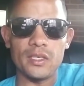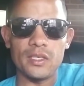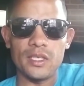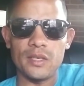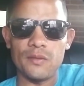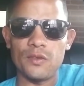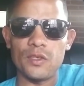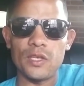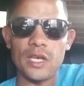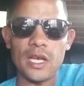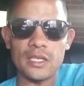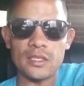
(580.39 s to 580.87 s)

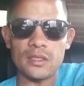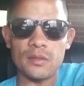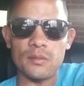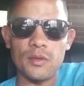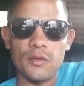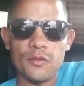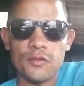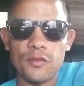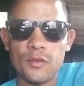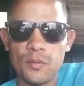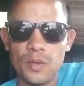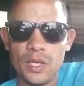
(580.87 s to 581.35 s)
give you guys some
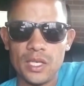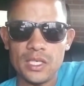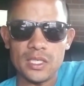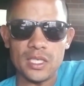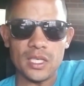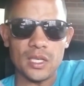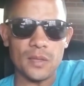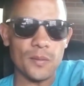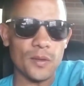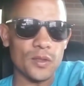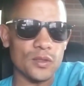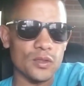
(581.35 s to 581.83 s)

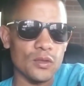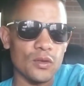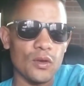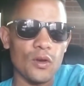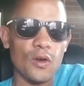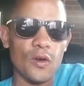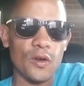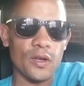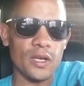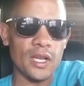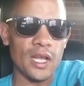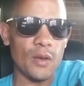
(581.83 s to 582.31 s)
information about the
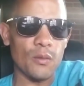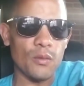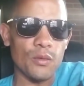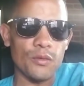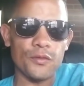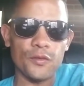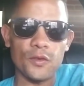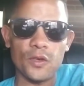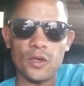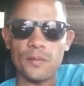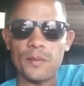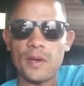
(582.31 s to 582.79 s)
car and how we
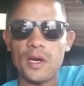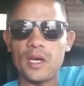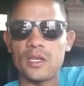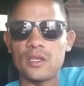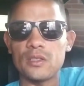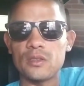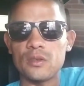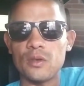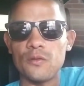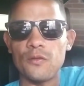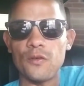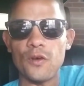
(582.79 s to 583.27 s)
feel about it
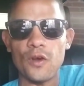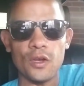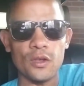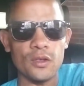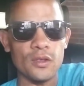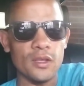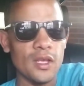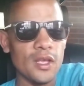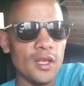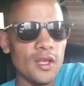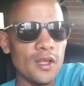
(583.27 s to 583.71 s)
so far.